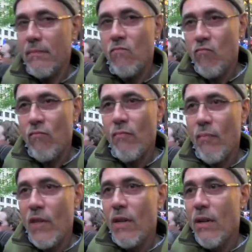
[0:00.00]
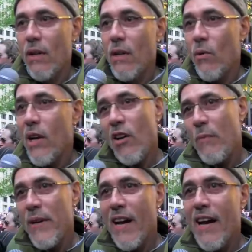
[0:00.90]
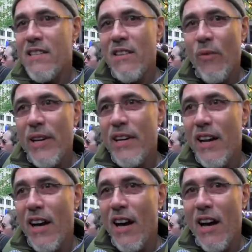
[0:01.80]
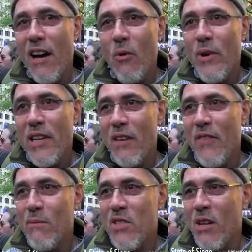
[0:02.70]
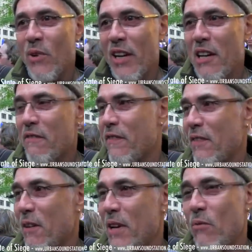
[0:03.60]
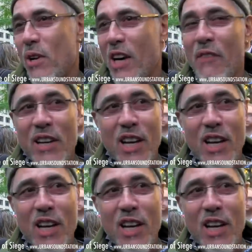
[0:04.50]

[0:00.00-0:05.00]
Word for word: education? Well, it would be nice if we uh, we give them some relief. I mean, we're giving